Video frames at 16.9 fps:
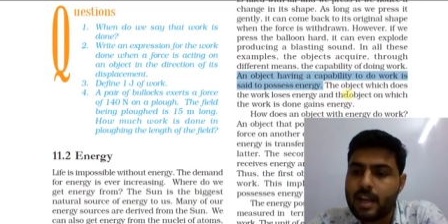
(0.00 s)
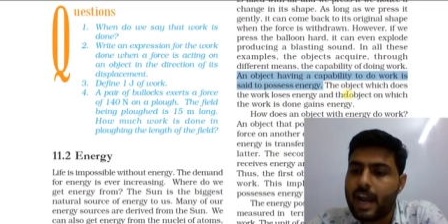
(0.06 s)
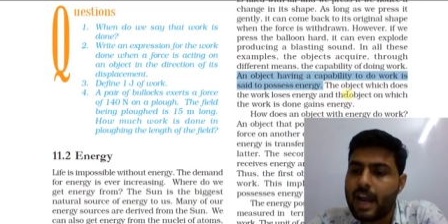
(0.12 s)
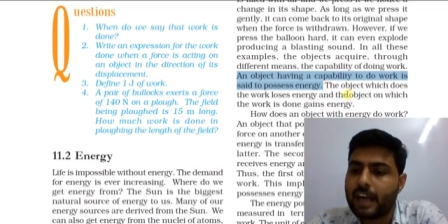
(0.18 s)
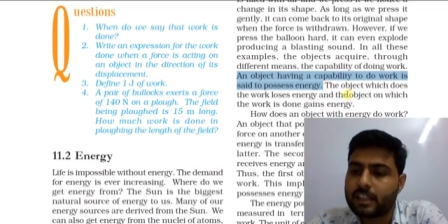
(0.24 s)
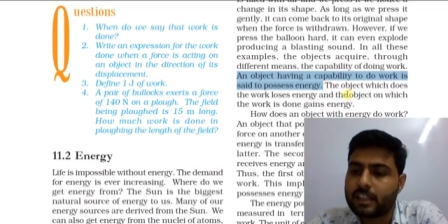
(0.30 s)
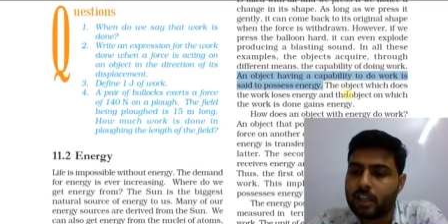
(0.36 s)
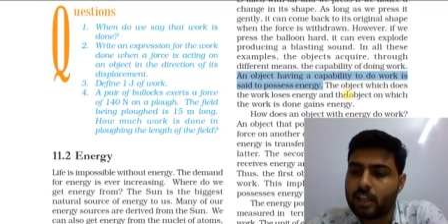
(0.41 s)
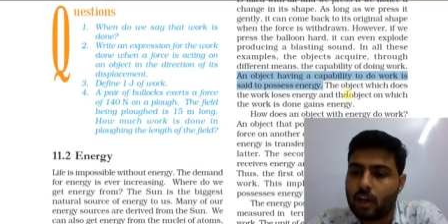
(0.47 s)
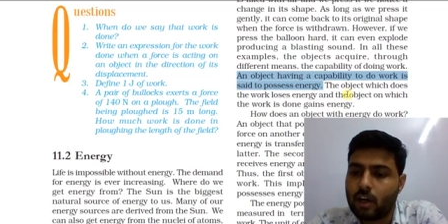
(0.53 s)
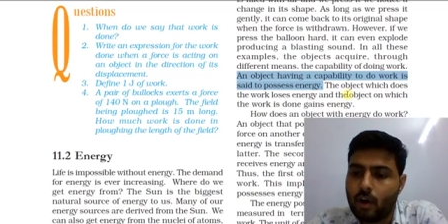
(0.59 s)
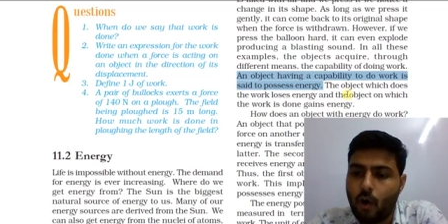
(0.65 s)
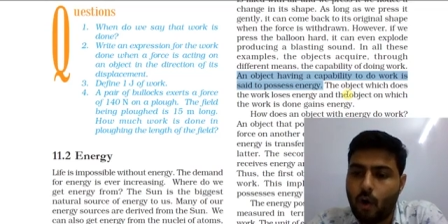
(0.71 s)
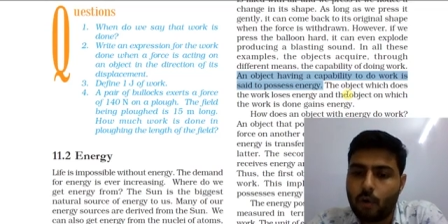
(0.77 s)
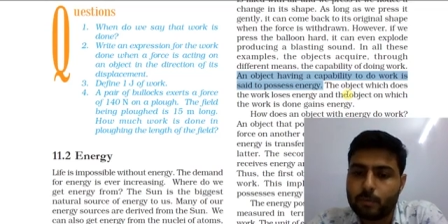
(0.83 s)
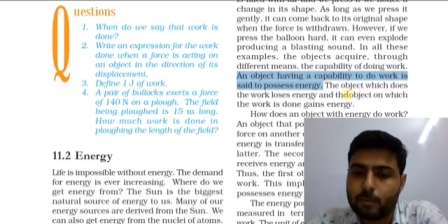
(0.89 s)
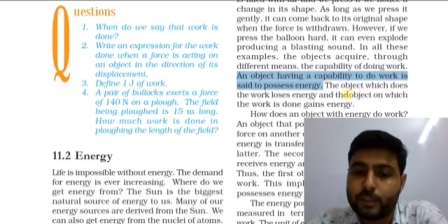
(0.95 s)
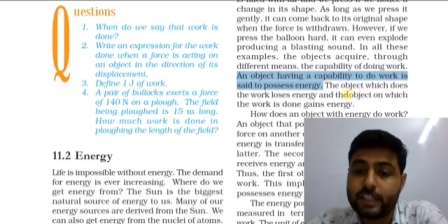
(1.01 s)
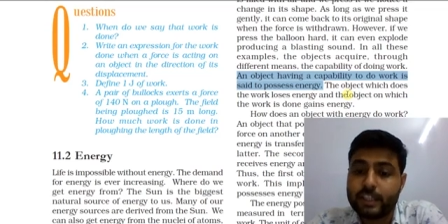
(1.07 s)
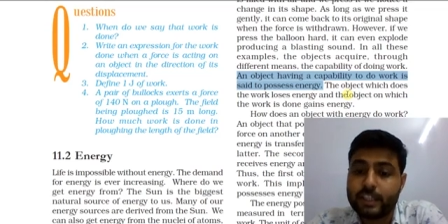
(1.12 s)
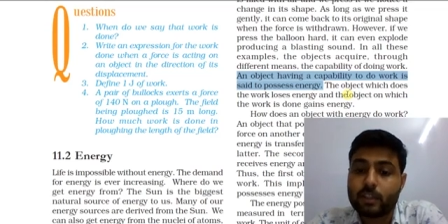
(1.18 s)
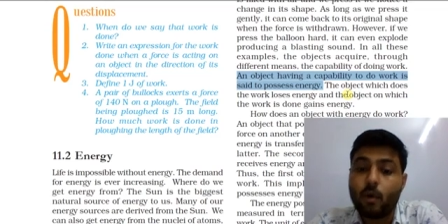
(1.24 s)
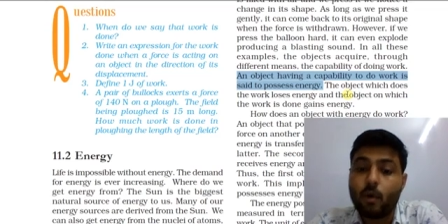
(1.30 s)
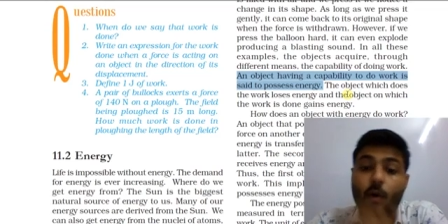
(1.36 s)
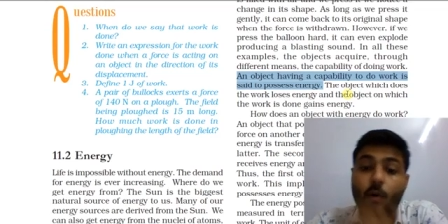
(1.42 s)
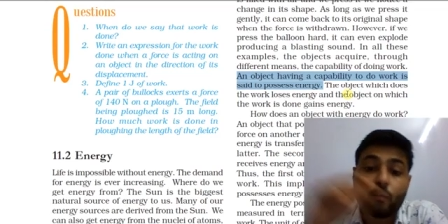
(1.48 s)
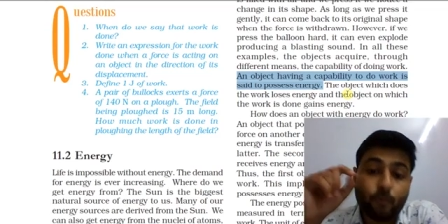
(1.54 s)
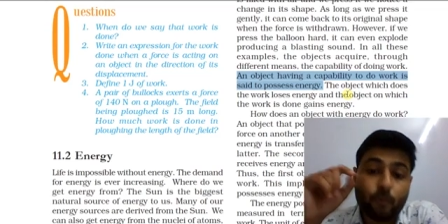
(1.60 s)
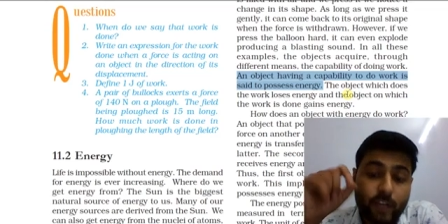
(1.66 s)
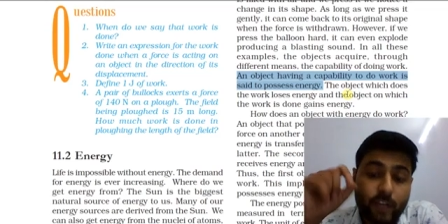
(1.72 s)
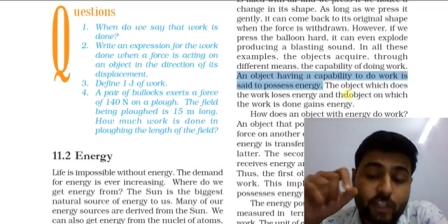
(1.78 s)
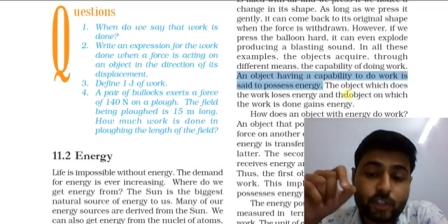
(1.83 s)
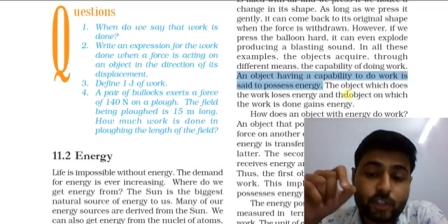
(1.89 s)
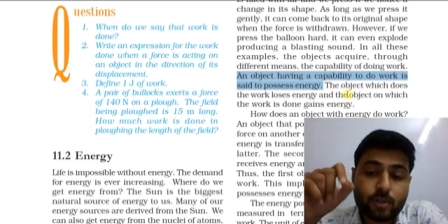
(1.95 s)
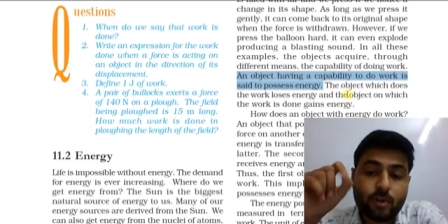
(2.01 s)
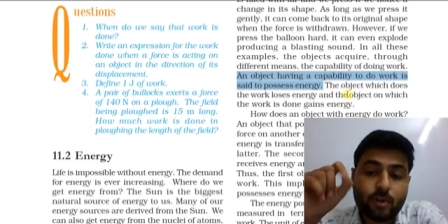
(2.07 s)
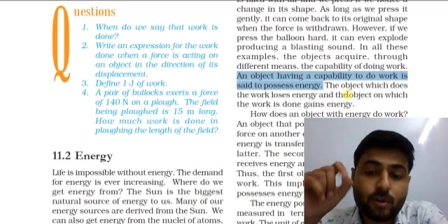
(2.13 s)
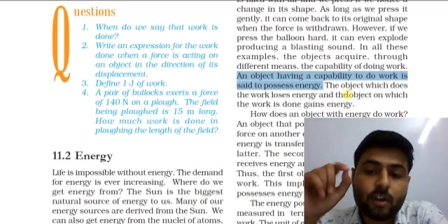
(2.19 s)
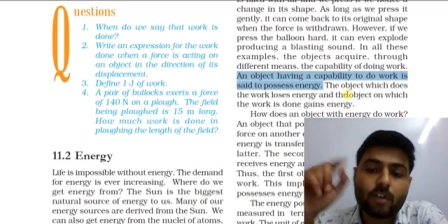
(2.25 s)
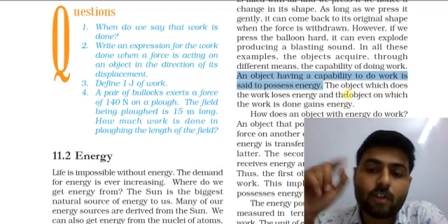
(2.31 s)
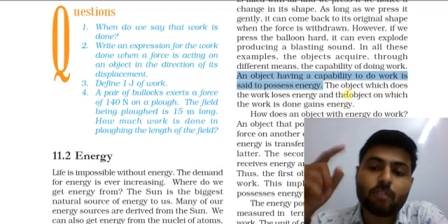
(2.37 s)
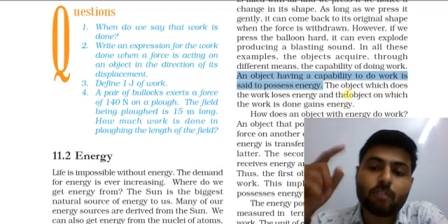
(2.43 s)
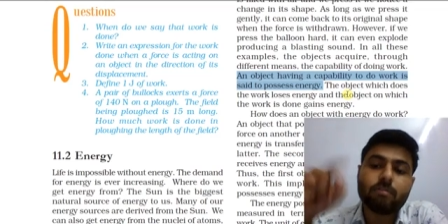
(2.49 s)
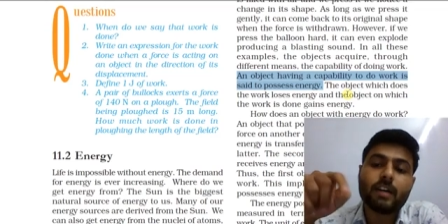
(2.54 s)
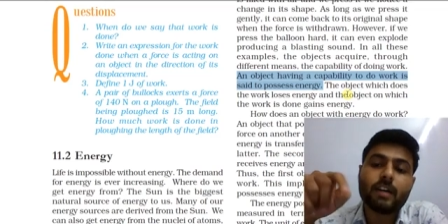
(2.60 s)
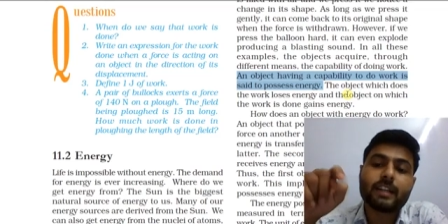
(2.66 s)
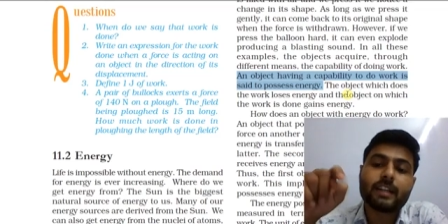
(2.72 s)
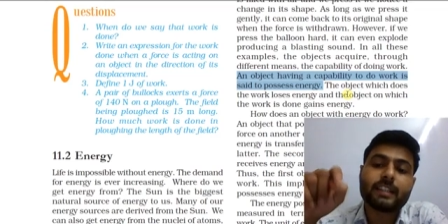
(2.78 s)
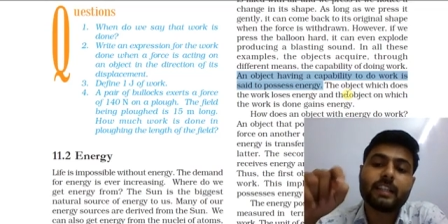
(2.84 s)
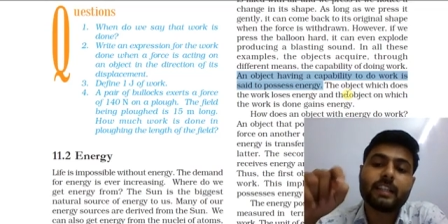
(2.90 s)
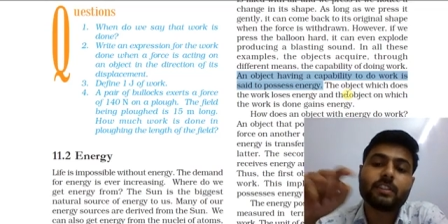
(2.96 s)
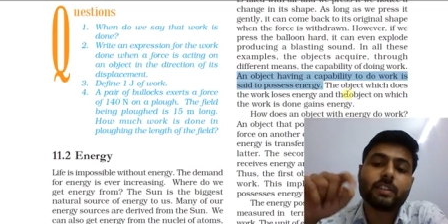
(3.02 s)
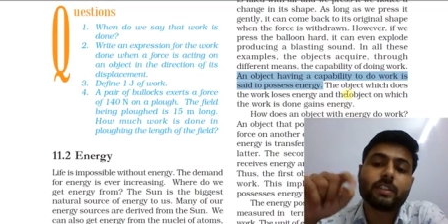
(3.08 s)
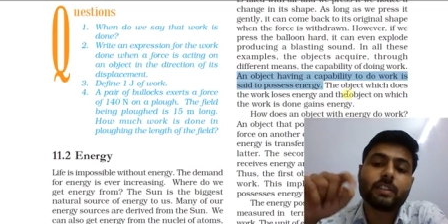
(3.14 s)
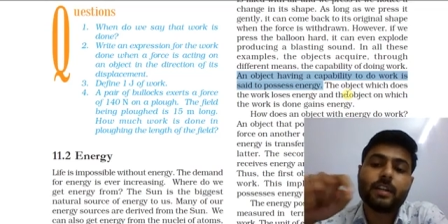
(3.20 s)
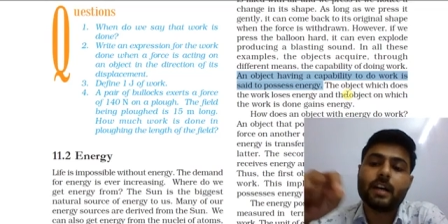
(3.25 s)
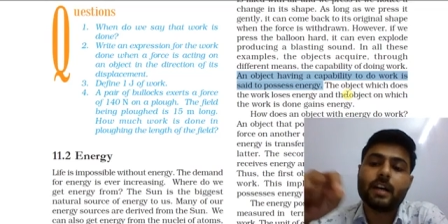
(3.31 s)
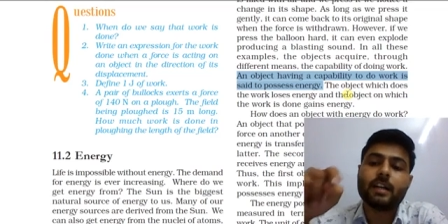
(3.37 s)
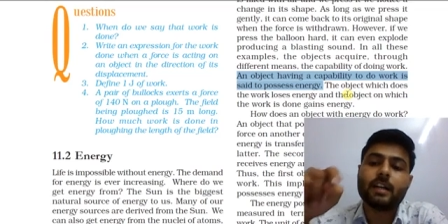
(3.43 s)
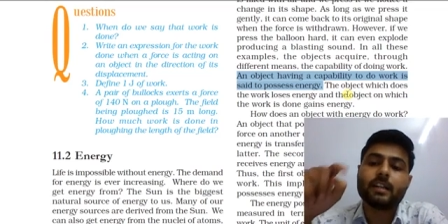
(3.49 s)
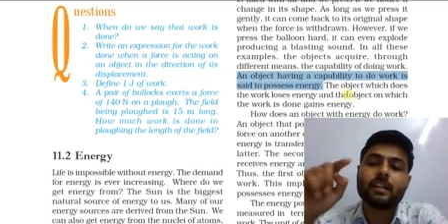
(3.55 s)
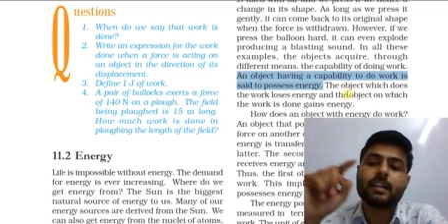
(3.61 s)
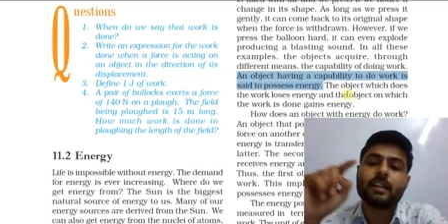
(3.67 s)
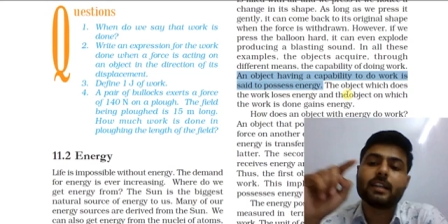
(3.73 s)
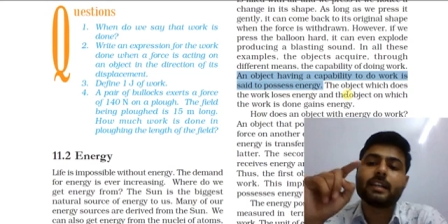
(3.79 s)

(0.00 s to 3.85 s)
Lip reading: and the object on which work is done